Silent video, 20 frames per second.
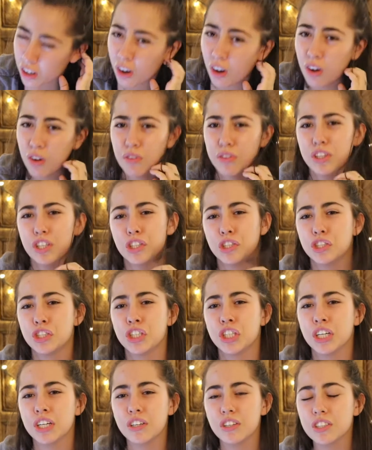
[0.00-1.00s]
called the
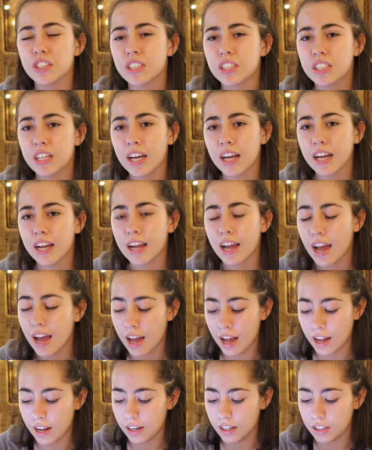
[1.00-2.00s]
chill stick,
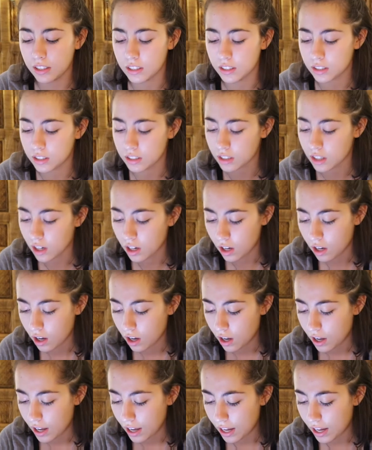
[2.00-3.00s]
and
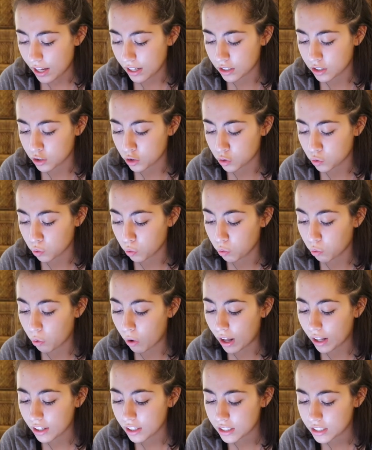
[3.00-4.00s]
it's
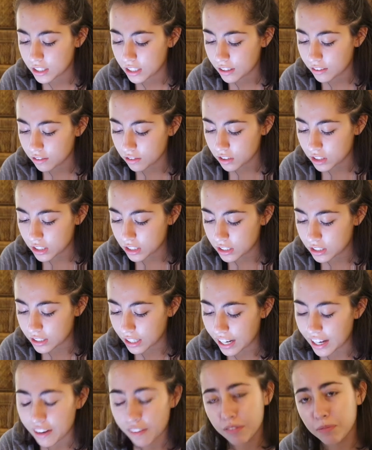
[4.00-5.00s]
relatively
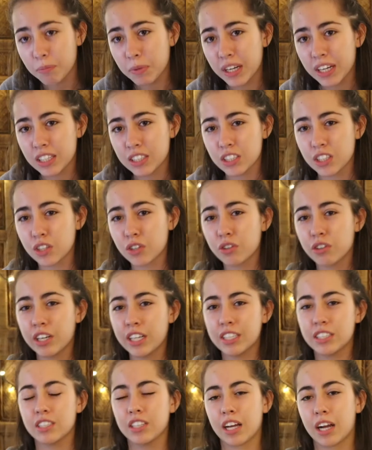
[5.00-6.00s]
safe because it
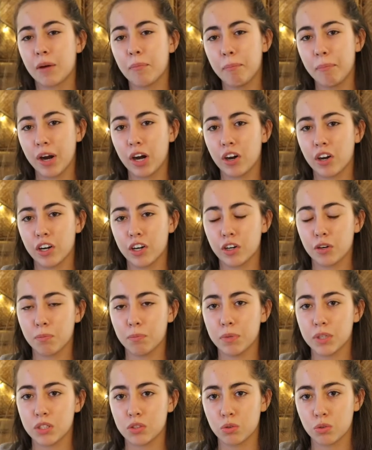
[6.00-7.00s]
creates like a barrier
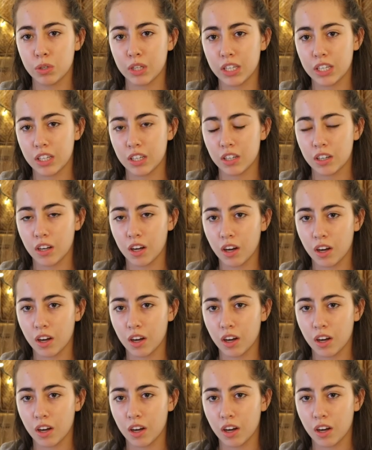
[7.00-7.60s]
between